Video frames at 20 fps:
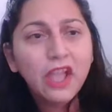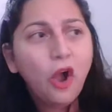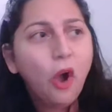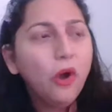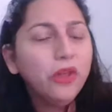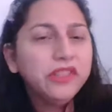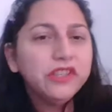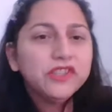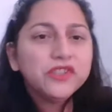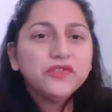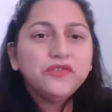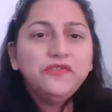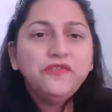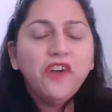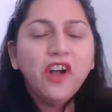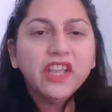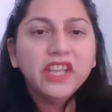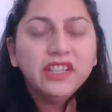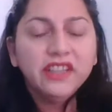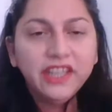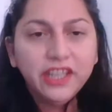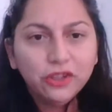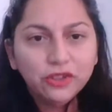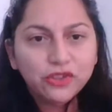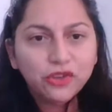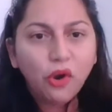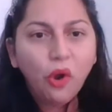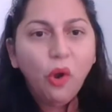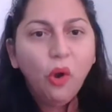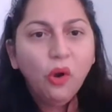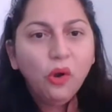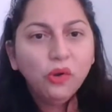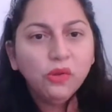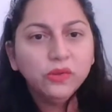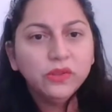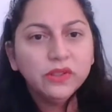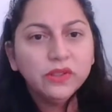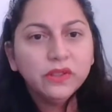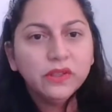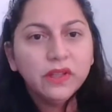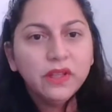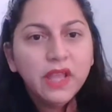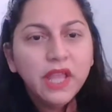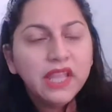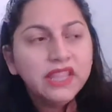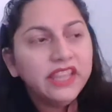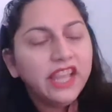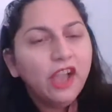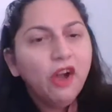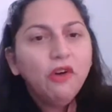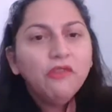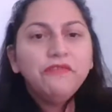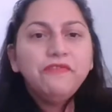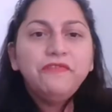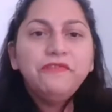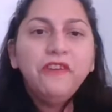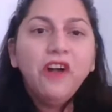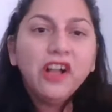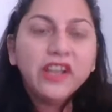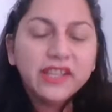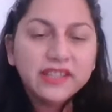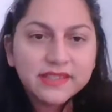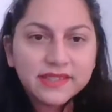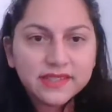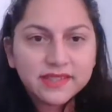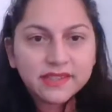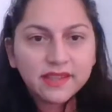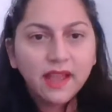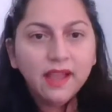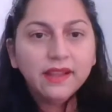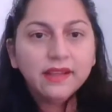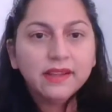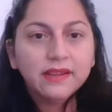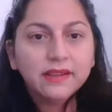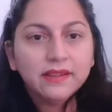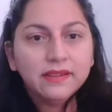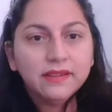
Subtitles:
All these fucking leaders are old. They all fucking suck.